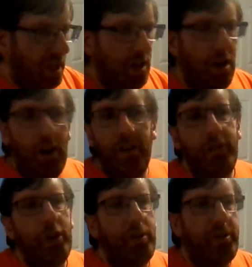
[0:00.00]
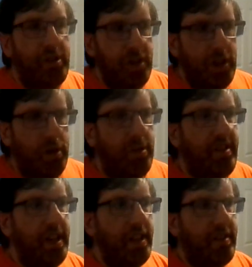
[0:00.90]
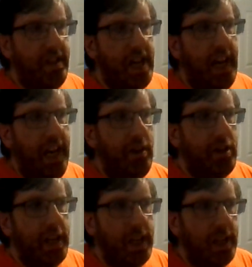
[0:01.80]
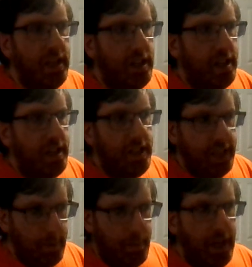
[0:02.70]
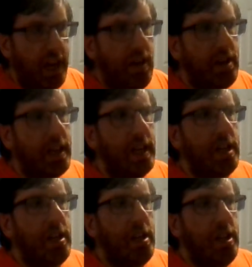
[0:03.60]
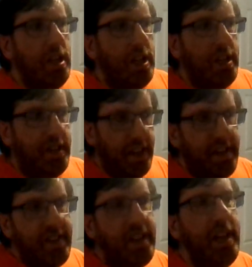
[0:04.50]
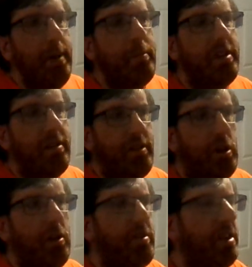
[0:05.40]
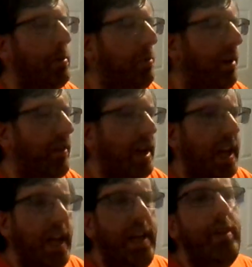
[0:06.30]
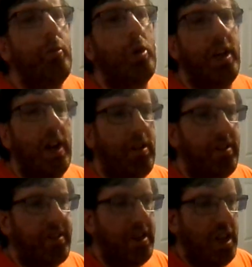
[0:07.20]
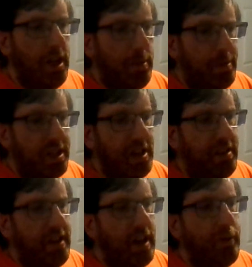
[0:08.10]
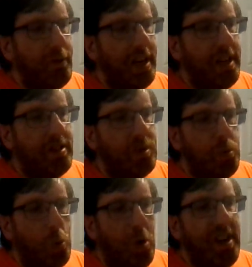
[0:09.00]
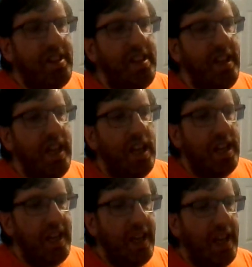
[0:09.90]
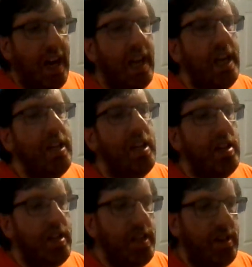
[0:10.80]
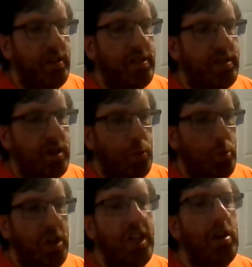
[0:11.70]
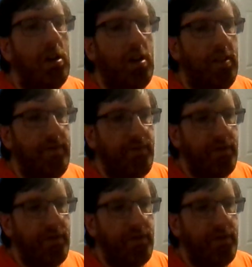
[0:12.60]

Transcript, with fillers: all of those you know cities in that area in the Bay Area. This team deserves it above anyone else because they've waited 29 years to win it all.